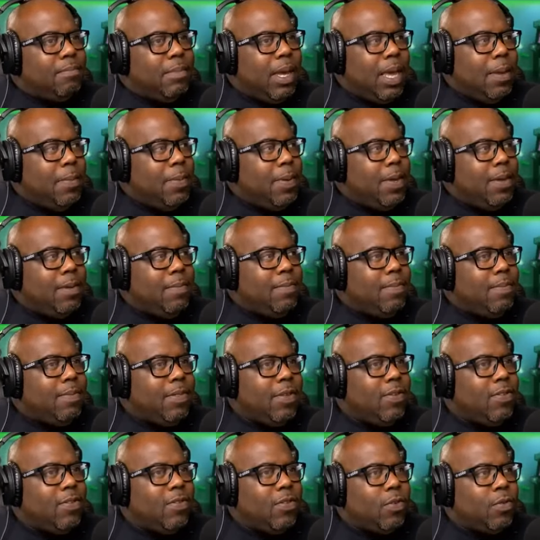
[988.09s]
maybe
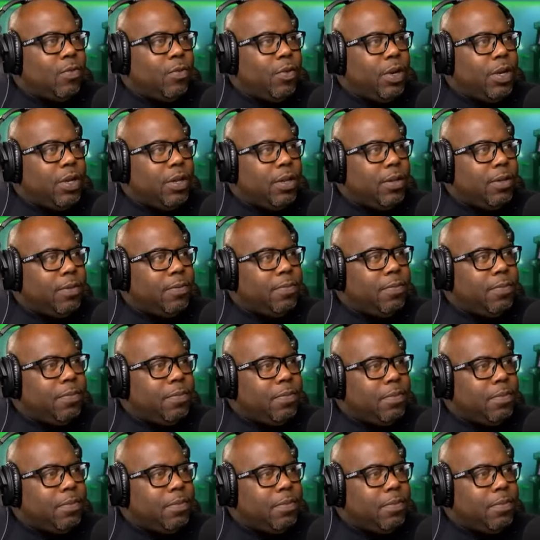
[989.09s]
this isn't real.